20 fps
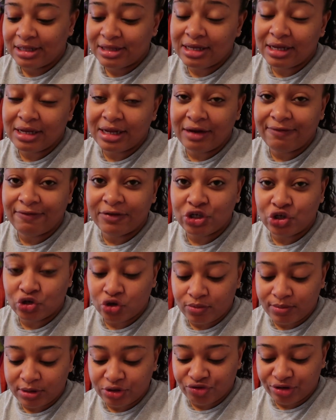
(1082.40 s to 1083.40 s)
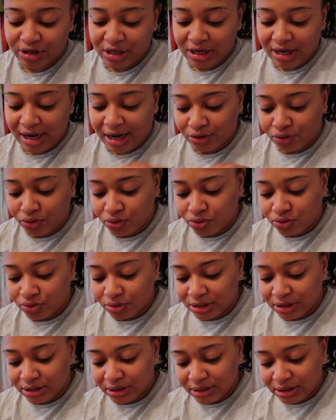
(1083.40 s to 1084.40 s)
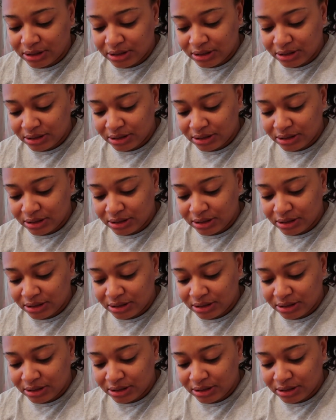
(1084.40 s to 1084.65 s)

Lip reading: Tonight for sure, I'll be drinking hot cocoa on this.